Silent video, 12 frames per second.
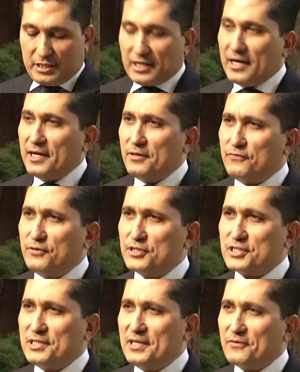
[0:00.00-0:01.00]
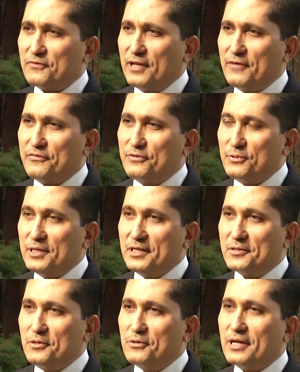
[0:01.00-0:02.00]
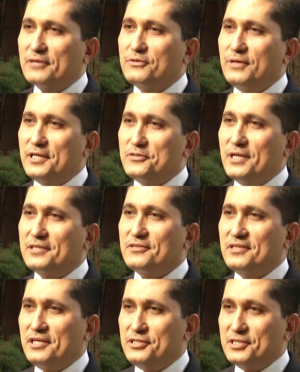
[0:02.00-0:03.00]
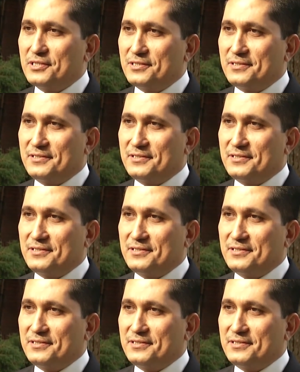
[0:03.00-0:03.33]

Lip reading: Carl, firstly, I would love to congratulate United Nations